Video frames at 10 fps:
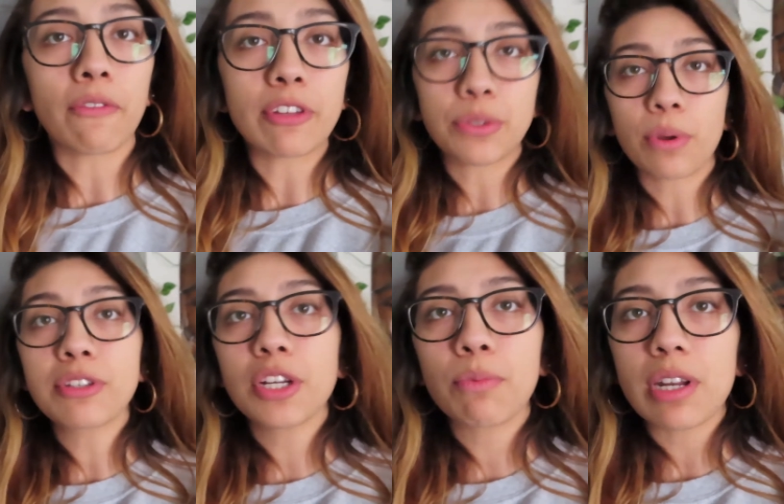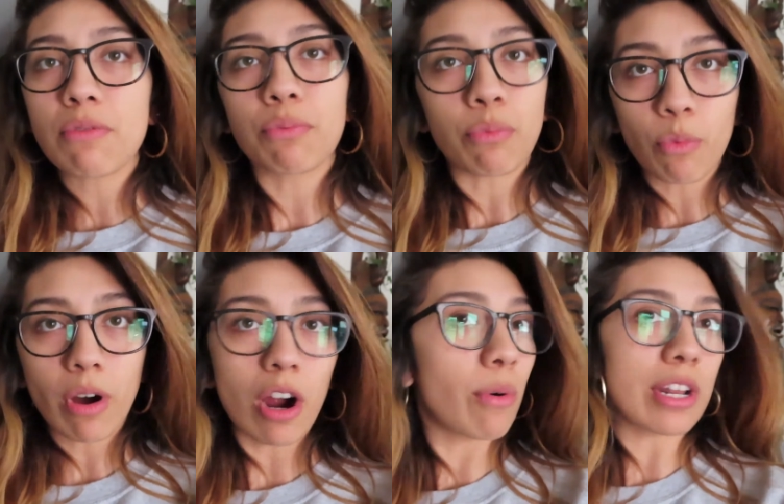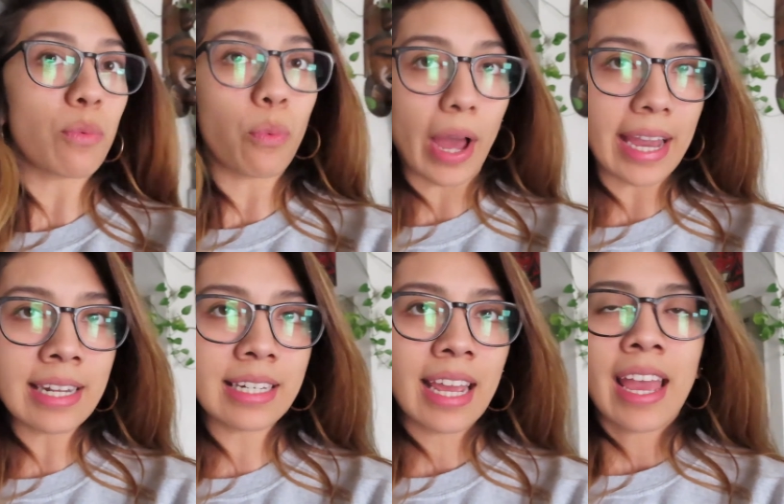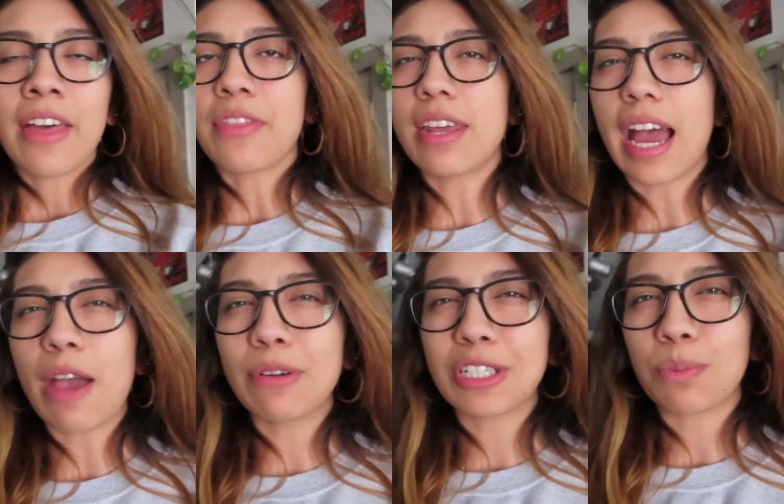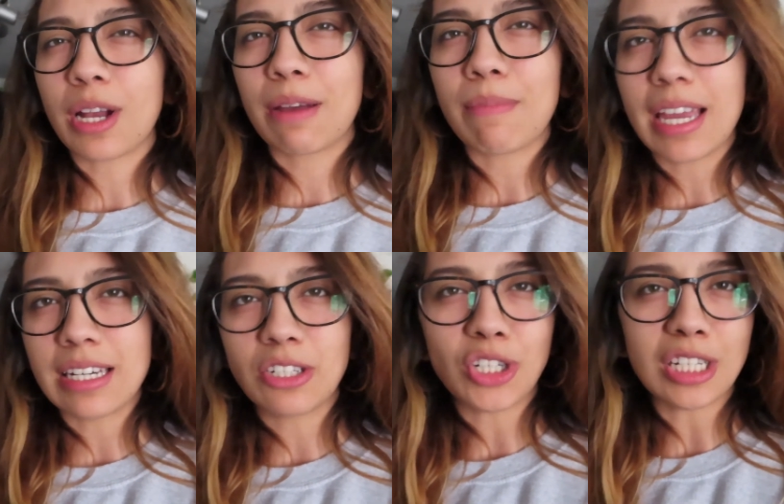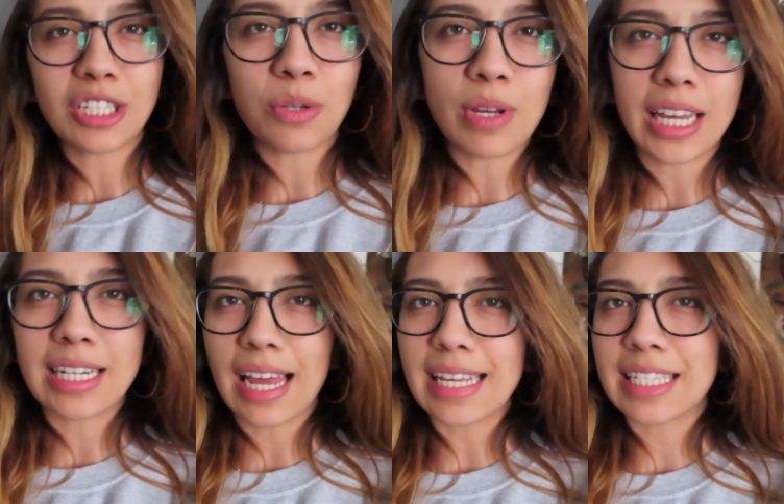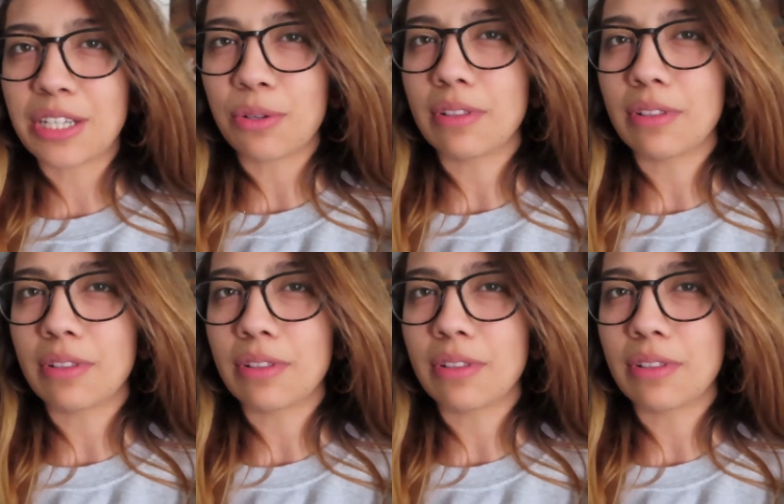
If the soil's already wet, then I would just recommend just doing a nice little